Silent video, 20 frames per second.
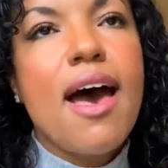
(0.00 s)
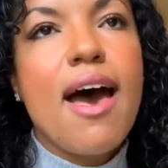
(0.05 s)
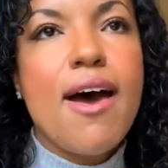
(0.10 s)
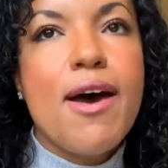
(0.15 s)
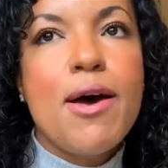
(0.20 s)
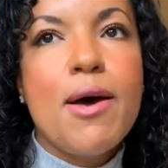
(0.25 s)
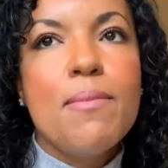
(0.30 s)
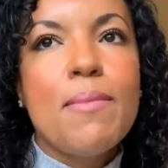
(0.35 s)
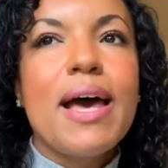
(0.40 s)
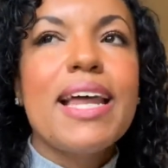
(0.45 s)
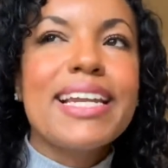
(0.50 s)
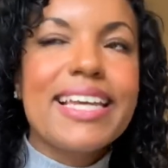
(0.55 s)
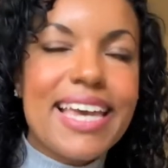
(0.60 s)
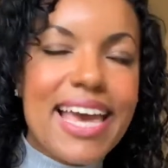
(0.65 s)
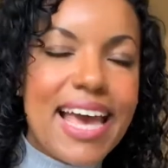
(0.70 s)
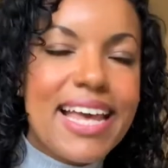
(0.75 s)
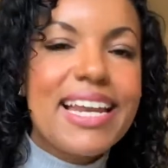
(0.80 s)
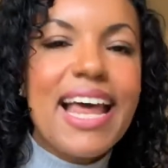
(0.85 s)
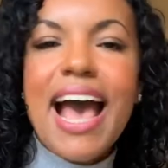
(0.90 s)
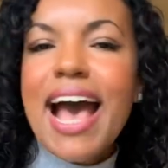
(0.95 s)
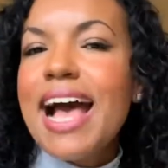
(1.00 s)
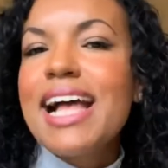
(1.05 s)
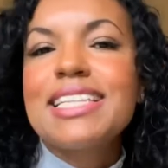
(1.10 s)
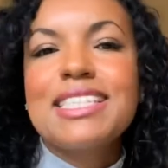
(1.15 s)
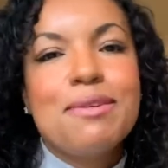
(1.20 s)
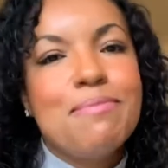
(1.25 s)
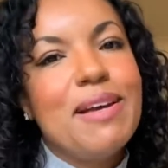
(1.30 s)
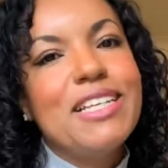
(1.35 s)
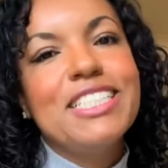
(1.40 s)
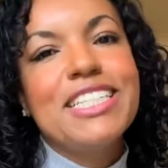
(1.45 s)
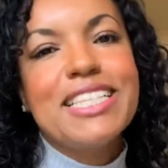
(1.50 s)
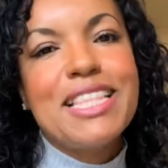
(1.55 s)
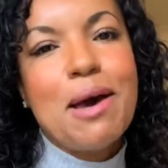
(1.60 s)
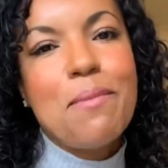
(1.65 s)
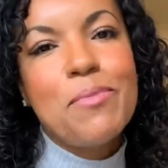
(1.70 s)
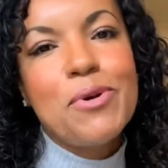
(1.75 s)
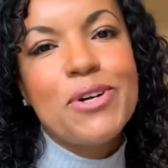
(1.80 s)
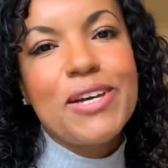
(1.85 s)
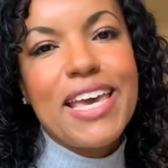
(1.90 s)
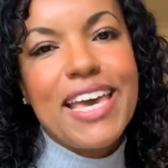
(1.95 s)
And again, I had to mention that
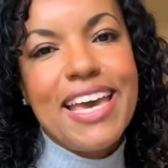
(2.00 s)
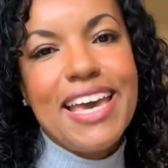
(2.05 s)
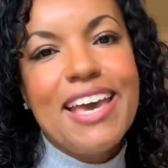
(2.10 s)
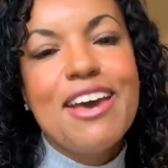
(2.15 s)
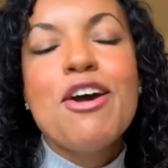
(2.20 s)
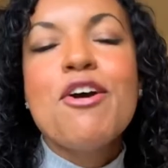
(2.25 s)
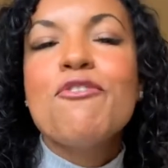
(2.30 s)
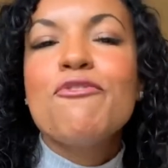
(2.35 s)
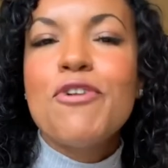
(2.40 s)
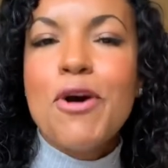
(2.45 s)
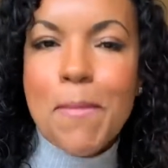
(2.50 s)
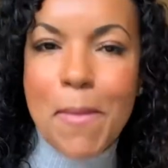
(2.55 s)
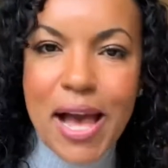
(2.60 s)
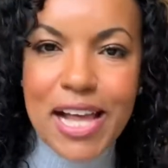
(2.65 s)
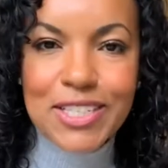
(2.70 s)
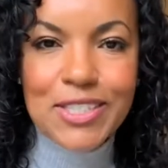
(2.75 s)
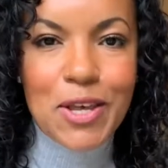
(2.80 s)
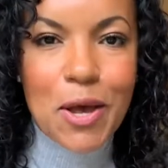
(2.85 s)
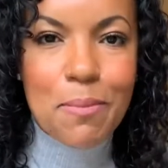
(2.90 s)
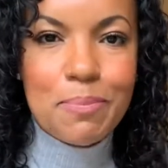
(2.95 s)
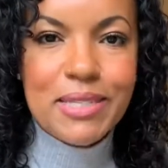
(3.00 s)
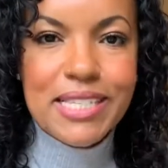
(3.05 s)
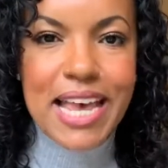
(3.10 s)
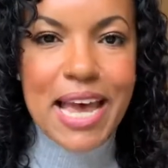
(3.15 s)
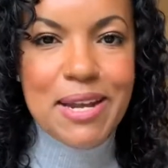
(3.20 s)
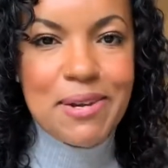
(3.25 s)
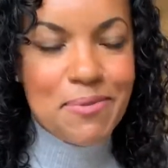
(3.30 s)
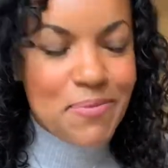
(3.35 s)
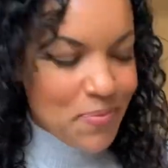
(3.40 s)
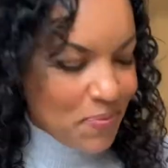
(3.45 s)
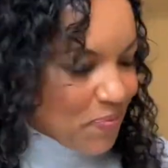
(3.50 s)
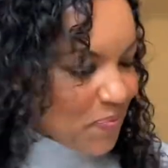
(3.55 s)
book here for my top 10.